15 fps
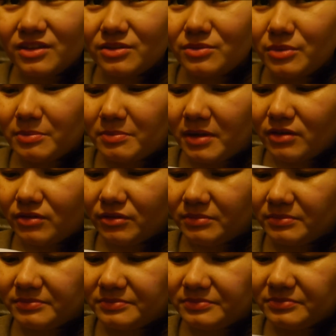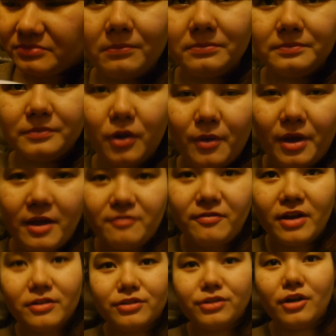the other one better. Okay,
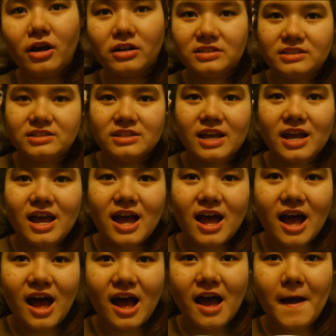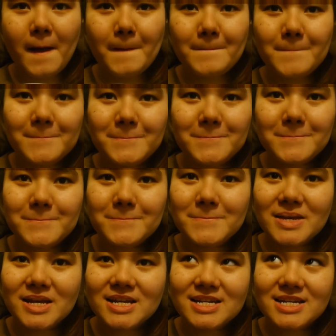final thoughts.
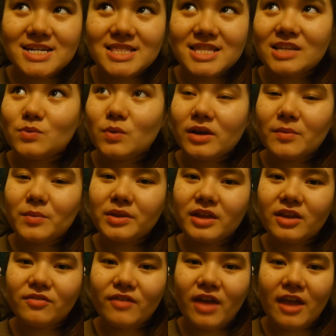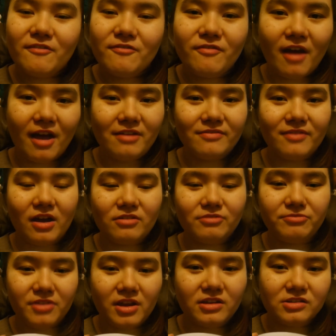This one I would give a 5
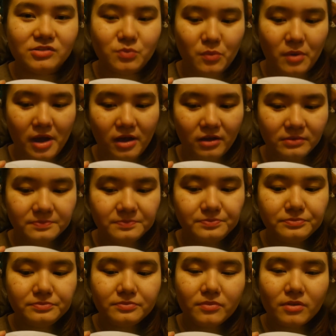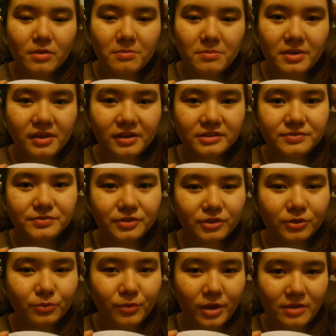out of 10 as well. Because for
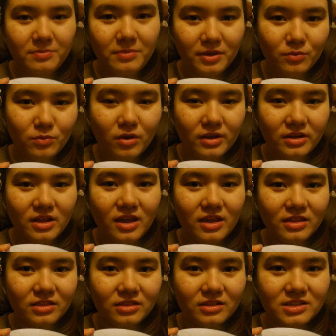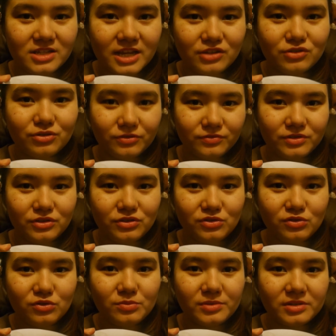the red bean one, the texture of the
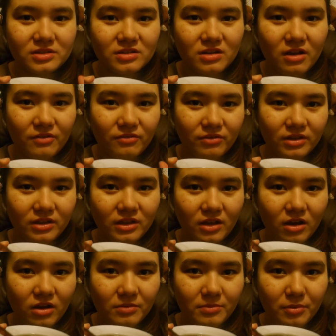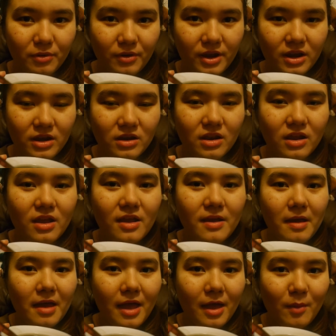soup is not really on point.
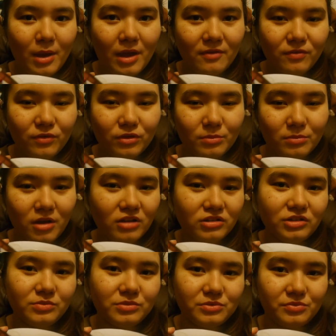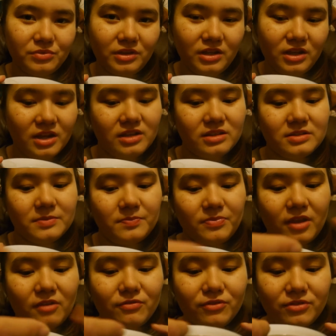However, the mochi was really nice.
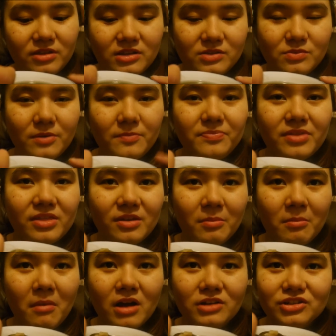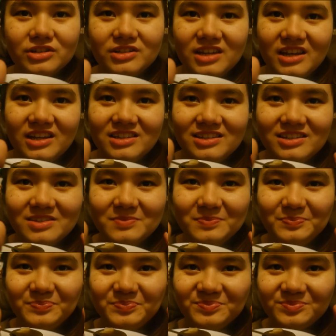And for this one, the matcha tastes
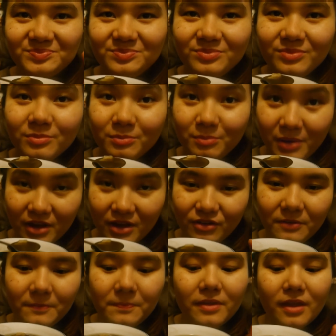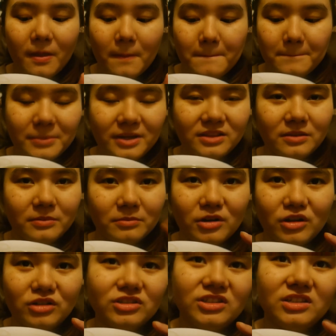better, but the
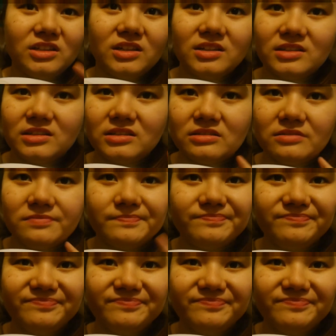mochi is...